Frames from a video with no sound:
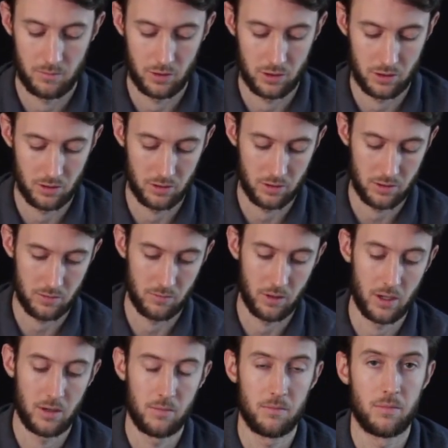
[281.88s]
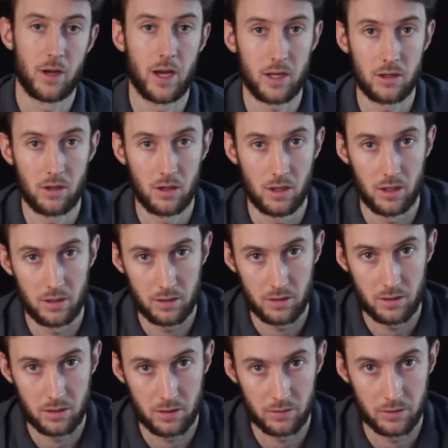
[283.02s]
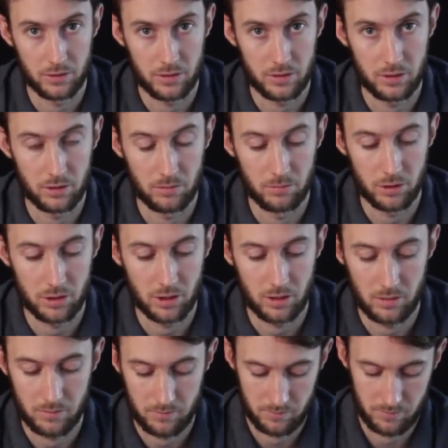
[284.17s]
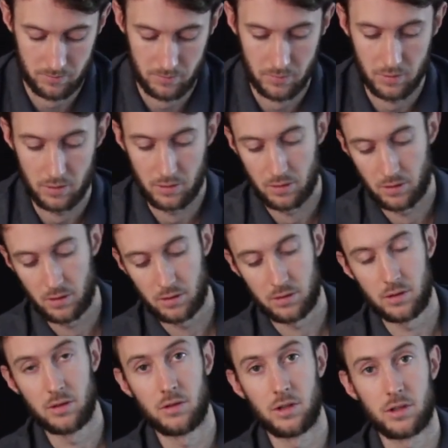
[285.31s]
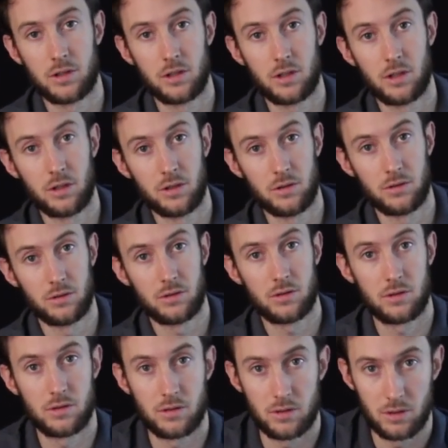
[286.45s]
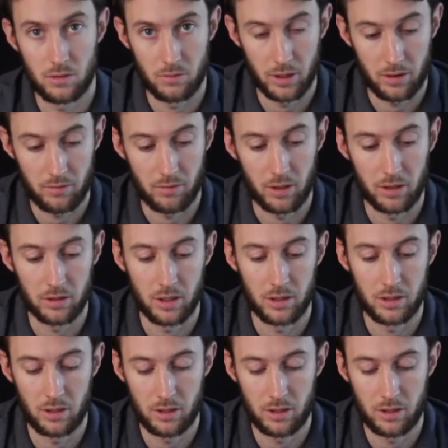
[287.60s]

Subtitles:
Be sure to thread back on the little steel bushing. To do this, you can use your white threading line